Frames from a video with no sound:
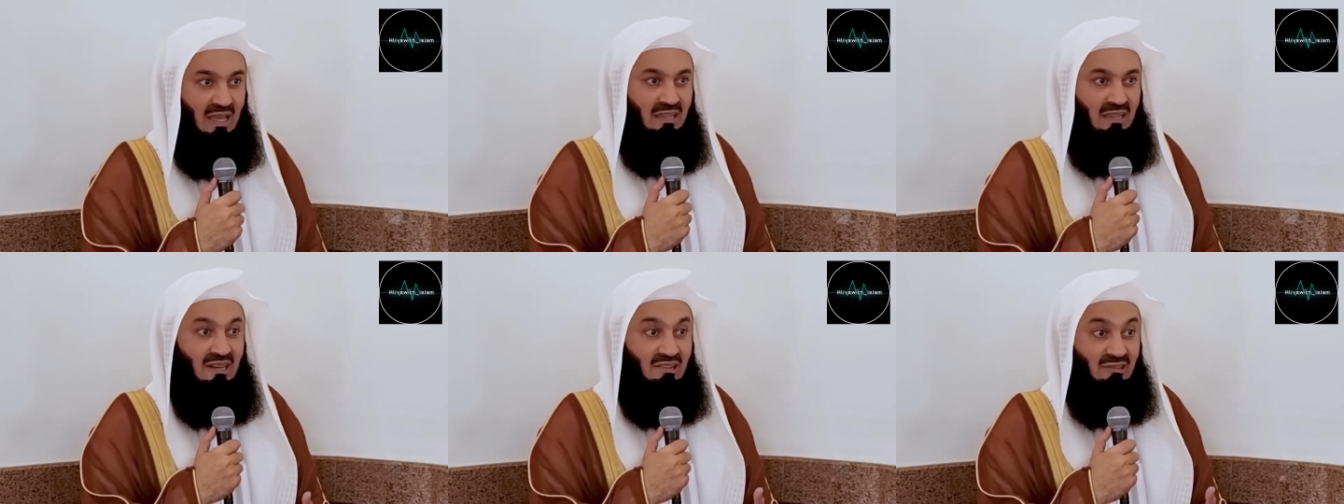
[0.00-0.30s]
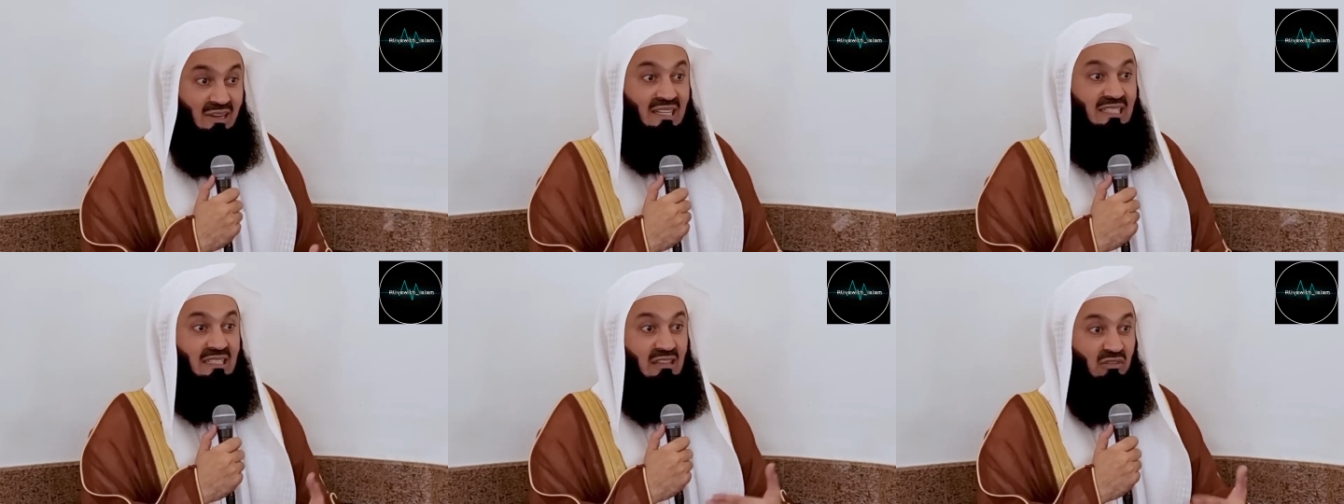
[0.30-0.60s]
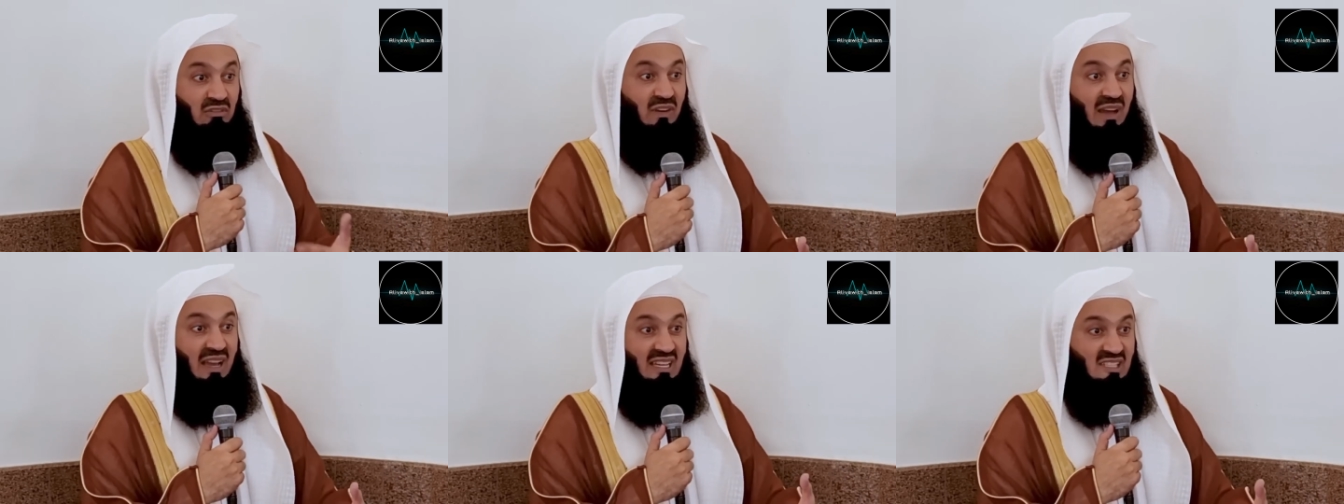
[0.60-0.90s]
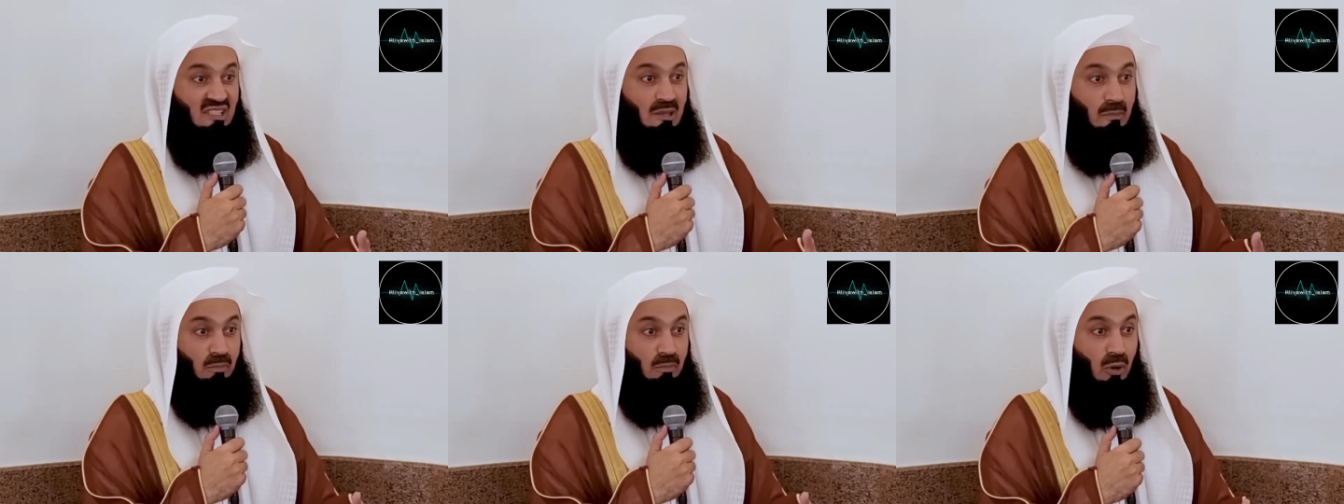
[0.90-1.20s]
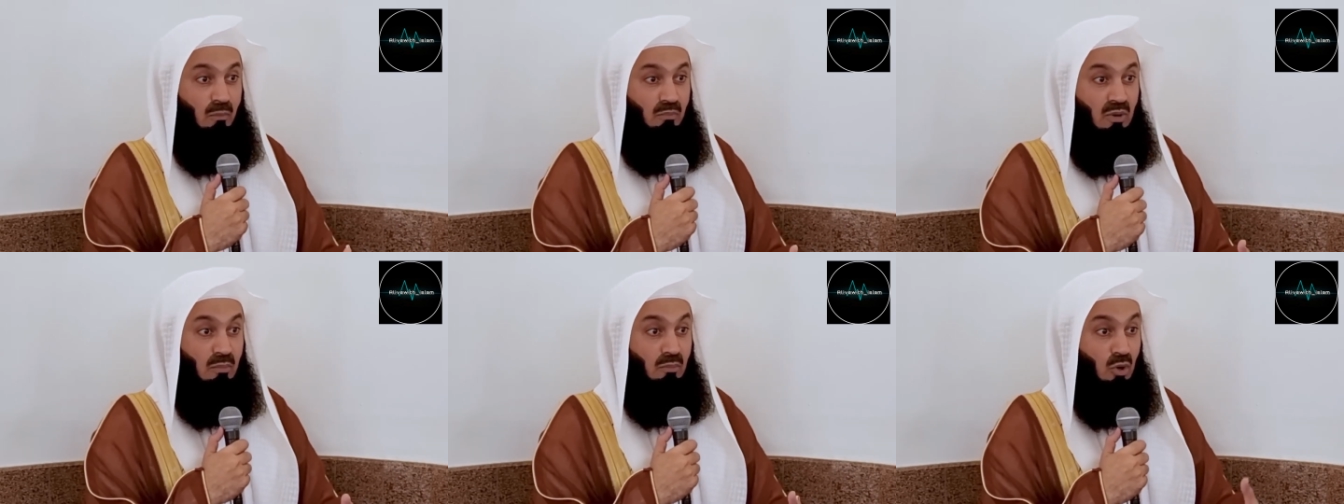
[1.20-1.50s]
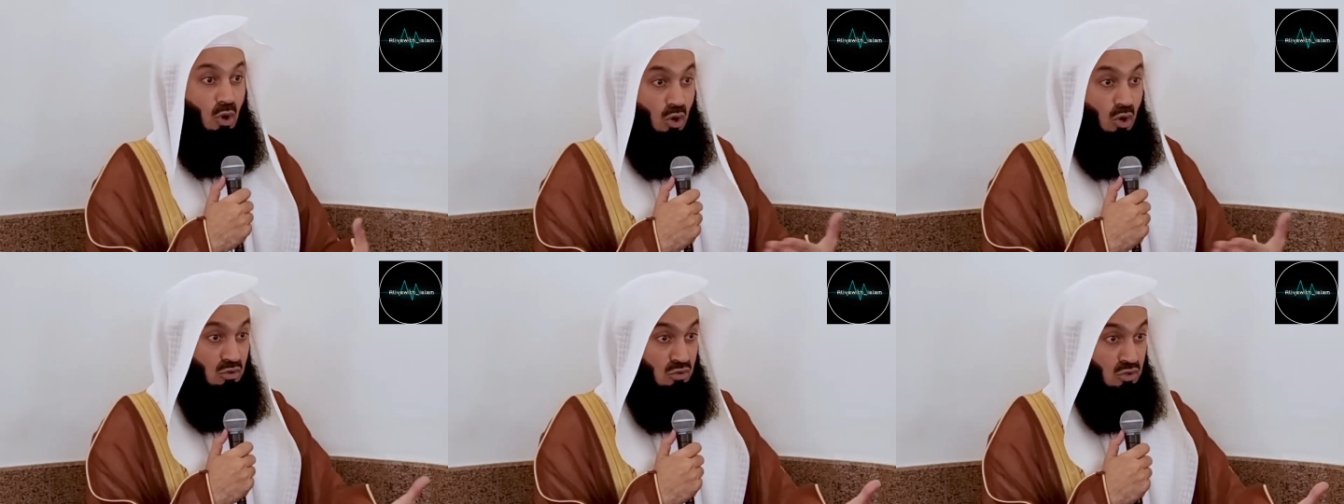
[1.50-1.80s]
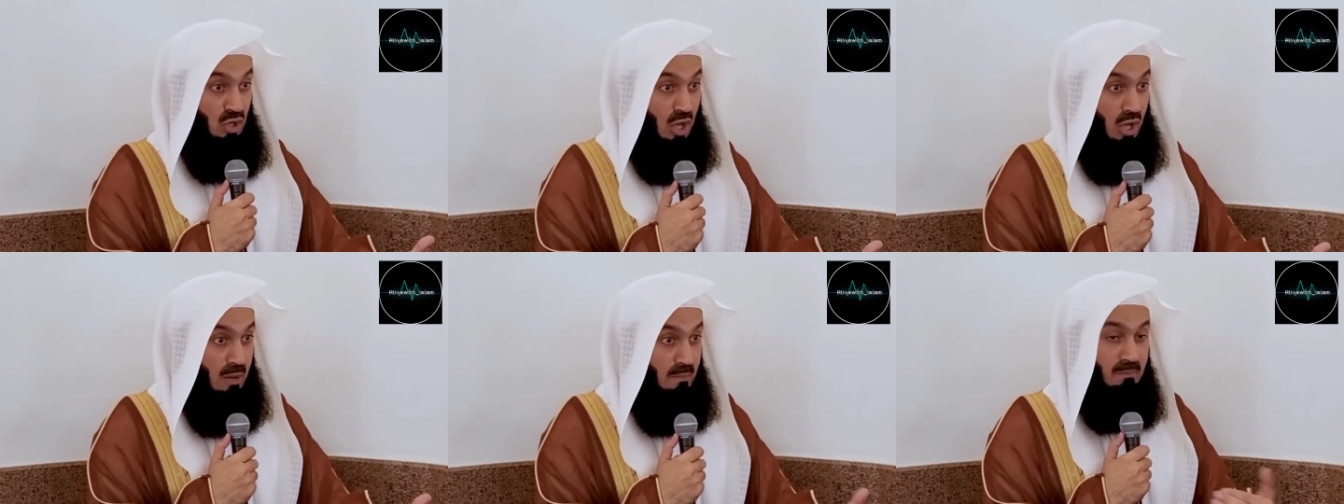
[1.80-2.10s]
that rectifies the problem long
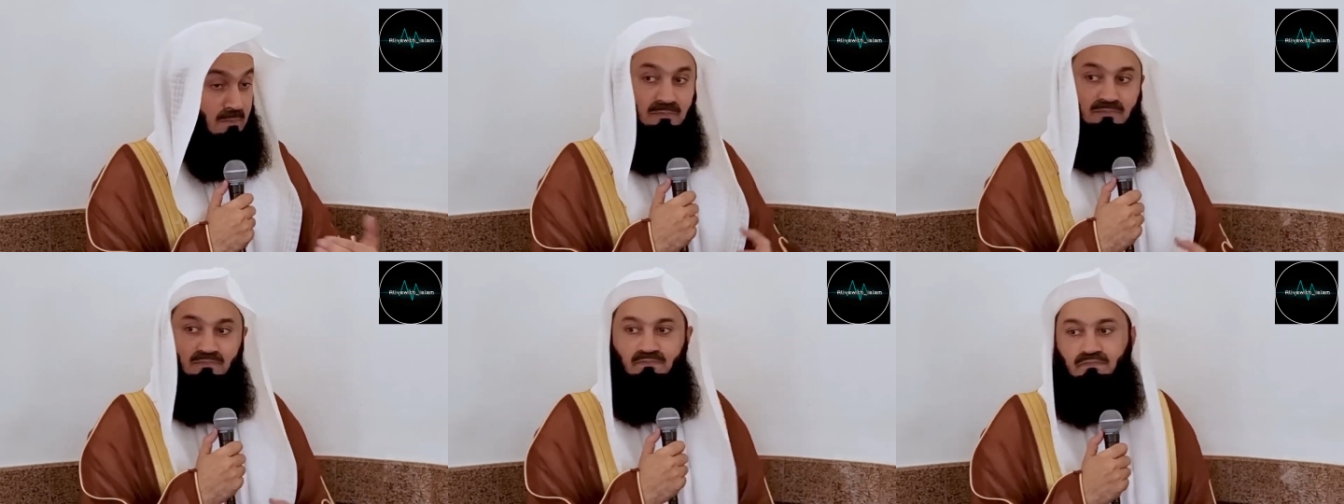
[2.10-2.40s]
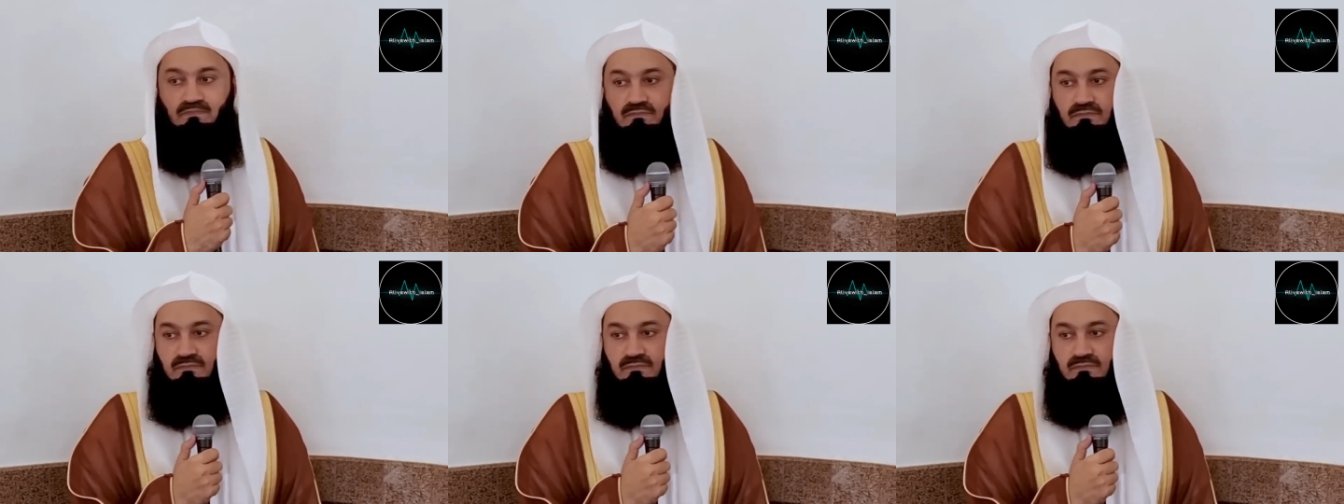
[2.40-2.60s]
term?